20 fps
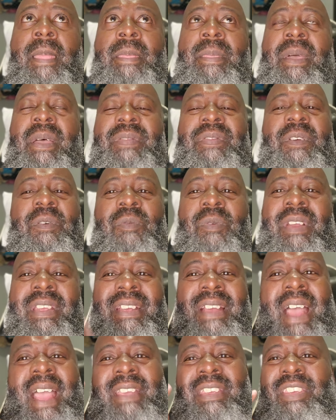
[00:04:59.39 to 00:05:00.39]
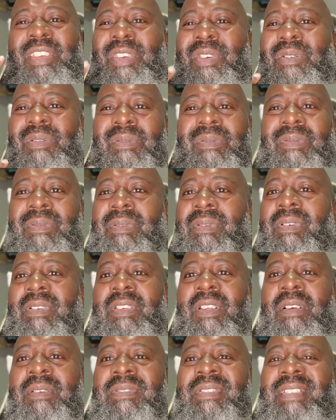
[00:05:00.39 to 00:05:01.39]
the ring IQ, you
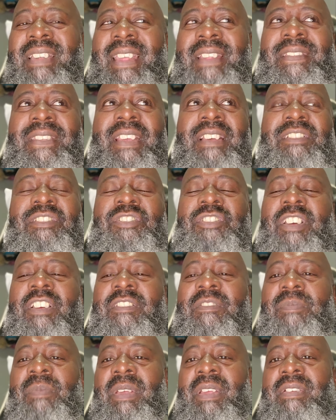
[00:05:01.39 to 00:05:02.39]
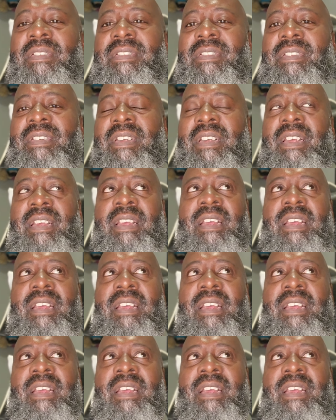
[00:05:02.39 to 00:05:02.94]
know what I'm saying? The adjustments.